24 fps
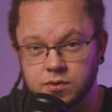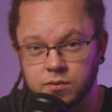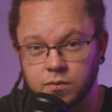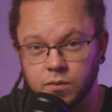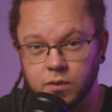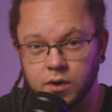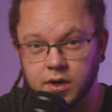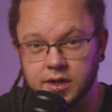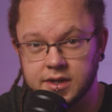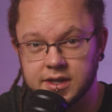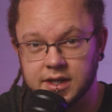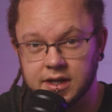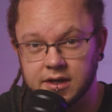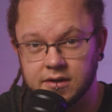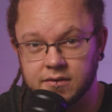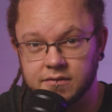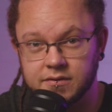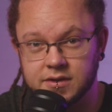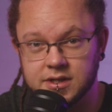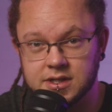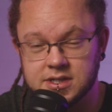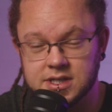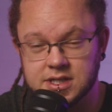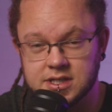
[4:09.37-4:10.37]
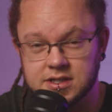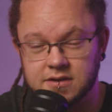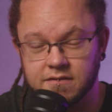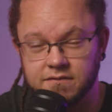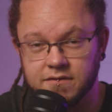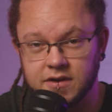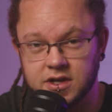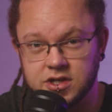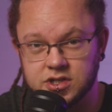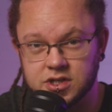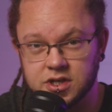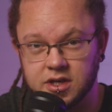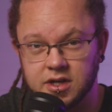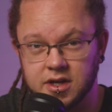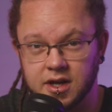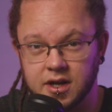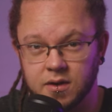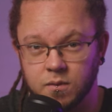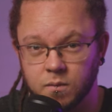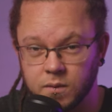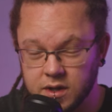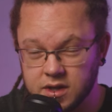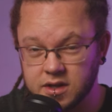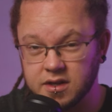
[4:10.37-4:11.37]
on what I think of this as a flash gun
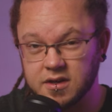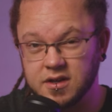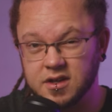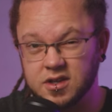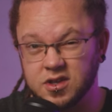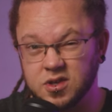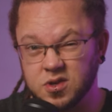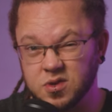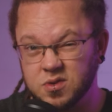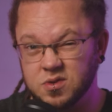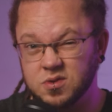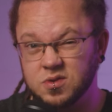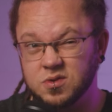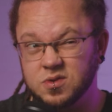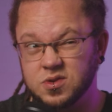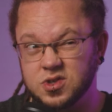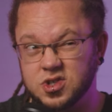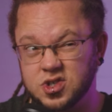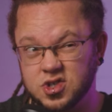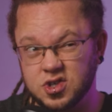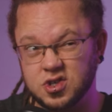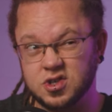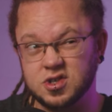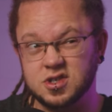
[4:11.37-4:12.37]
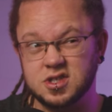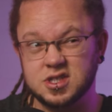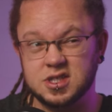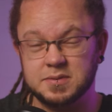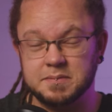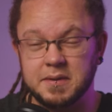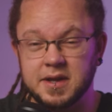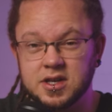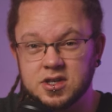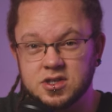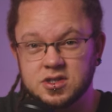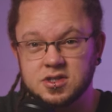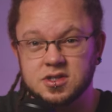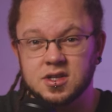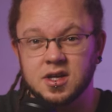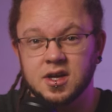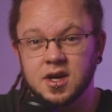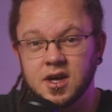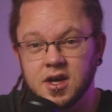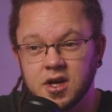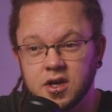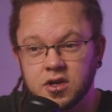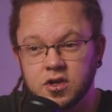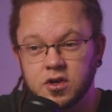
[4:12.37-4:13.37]
and whether you should spend
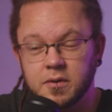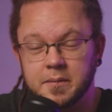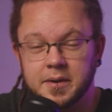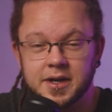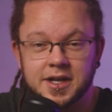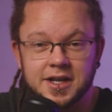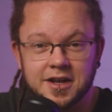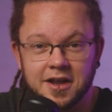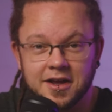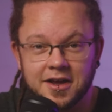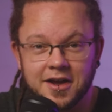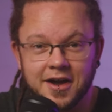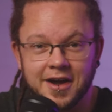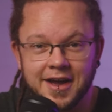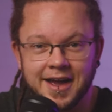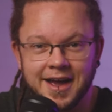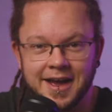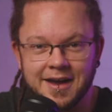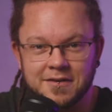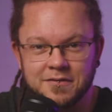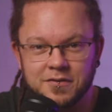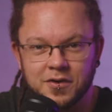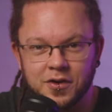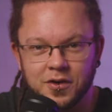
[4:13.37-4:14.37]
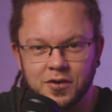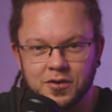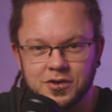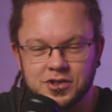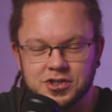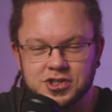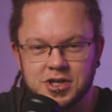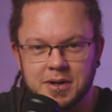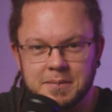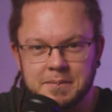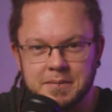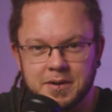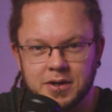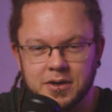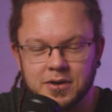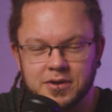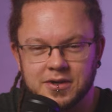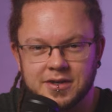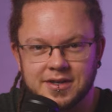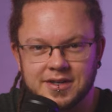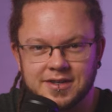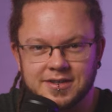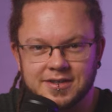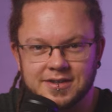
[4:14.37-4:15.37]
your money like I have on jumping
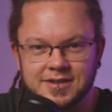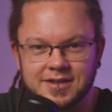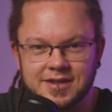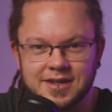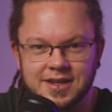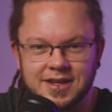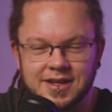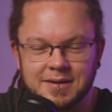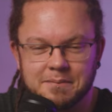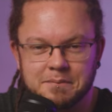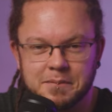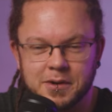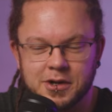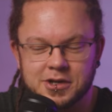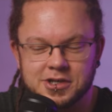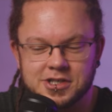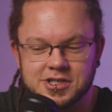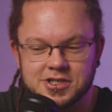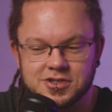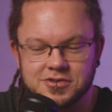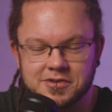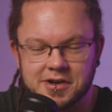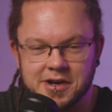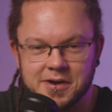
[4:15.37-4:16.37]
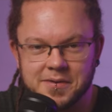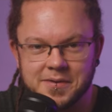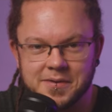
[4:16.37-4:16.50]
on the purchase straight